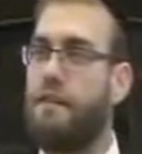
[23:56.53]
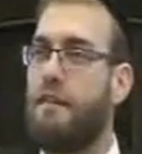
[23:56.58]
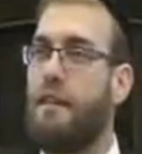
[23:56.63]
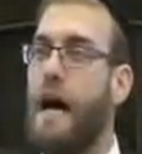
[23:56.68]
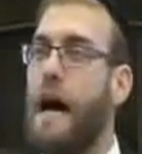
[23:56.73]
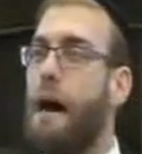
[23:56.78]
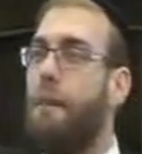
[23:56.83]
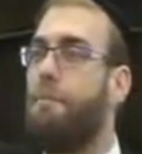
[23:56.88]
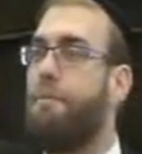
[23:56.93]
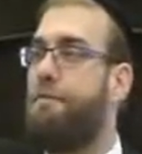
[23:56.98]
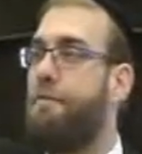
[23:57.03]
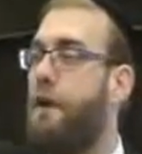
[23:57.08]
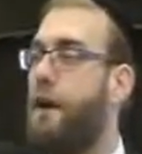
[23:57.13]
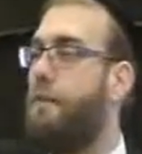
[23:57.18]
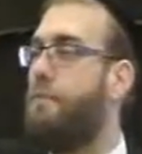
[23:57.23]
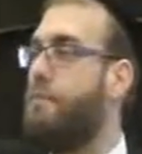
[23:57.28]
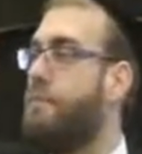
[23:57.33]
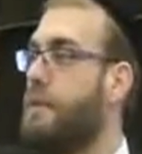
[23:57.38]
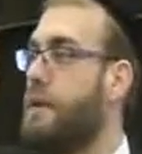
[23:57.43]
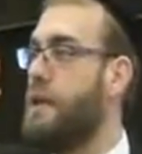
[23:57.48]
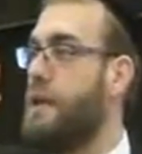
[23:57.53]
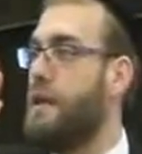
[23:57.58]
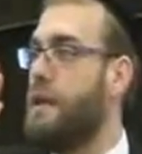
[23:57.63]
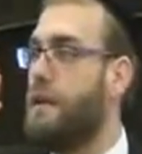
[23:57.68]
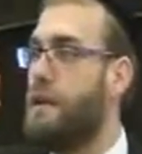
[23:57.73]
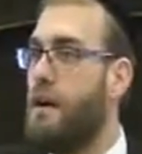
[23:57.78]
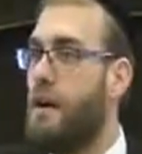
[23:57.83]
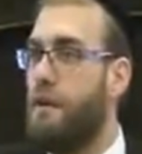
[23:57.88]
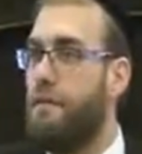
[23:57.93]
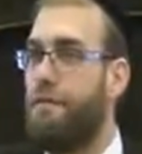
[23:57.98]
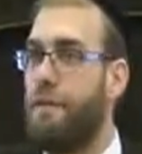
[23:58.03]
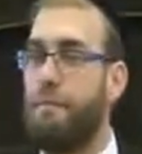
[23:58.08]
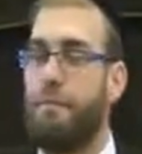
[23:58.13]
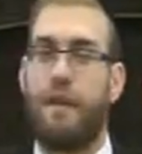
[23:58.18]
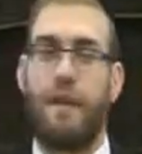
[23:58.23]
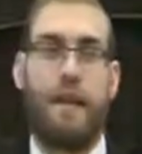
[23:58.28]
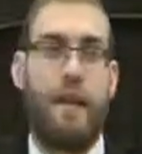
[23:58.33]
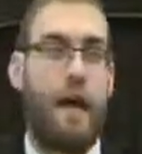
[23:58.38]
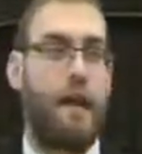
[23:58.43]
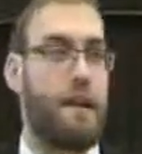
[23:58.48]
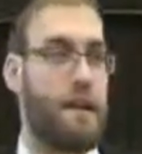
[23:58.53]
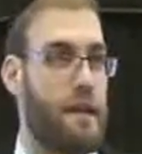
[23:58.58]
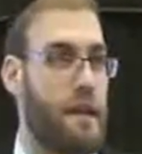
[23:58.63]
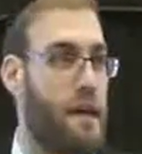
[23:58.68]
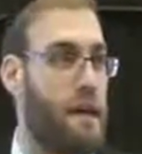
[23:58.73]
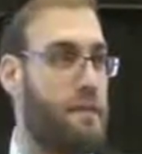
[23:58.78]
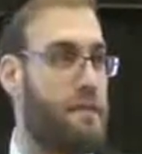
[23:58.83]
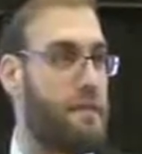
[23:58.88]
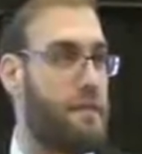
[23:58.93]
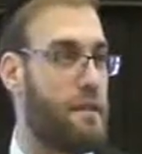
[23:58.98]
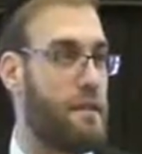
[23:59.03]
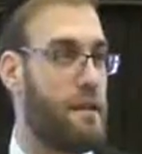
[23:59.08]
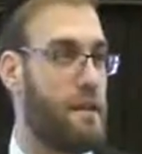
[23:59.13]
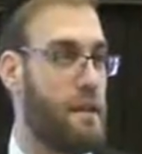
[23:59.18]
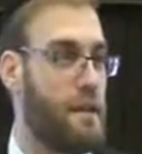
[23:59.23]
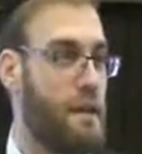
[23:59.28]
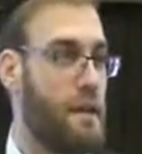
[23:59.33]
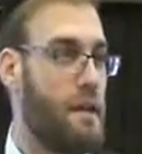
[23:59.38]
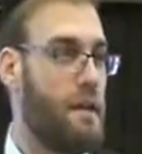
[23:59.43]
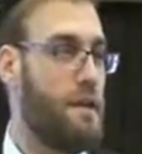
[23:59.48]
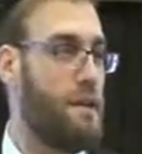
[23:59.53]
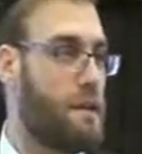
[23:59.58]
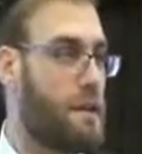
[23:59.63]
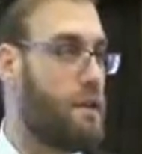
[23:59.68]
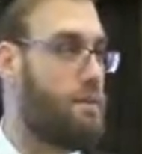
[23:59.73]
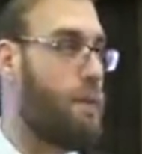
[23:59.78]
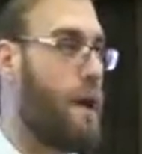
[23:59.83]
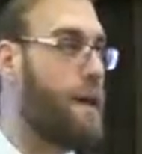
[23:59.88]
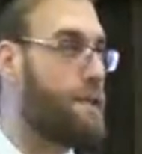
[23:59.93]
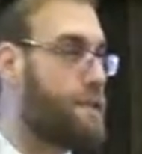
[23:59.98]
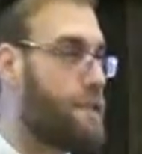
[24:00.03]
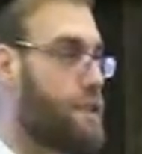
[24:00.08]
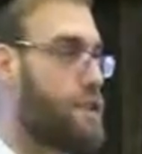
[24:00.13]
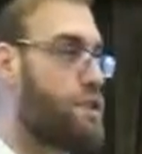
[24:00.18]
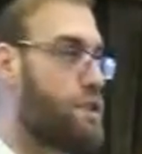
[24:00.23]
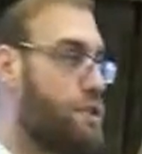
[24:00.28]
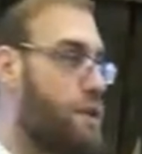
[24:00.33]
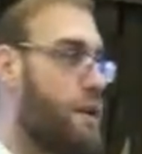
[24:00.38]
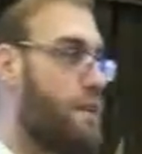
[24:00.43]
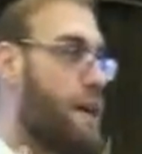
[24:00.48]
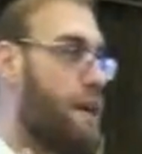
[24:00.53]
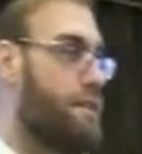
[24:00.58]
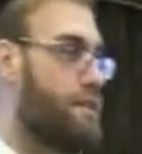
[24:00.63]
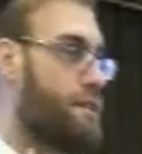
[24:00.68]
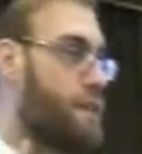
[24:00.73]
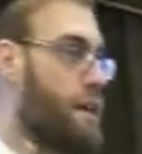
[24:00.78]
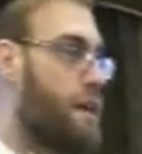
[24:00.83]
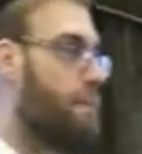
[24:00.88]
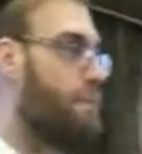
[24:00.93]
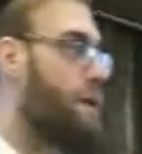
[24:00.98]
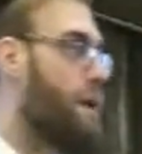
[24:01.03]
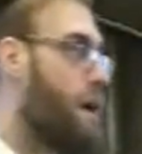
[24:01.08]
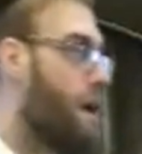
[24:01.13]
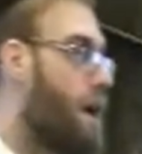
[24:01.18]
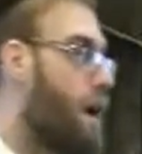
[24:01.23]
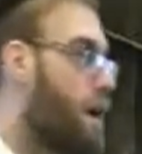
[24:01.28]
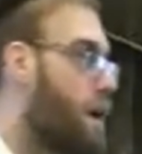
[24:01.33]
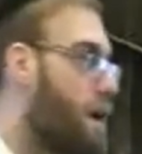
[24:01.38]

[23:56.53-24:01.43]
lobbed from Connecticut, you could rest assured that it's going to be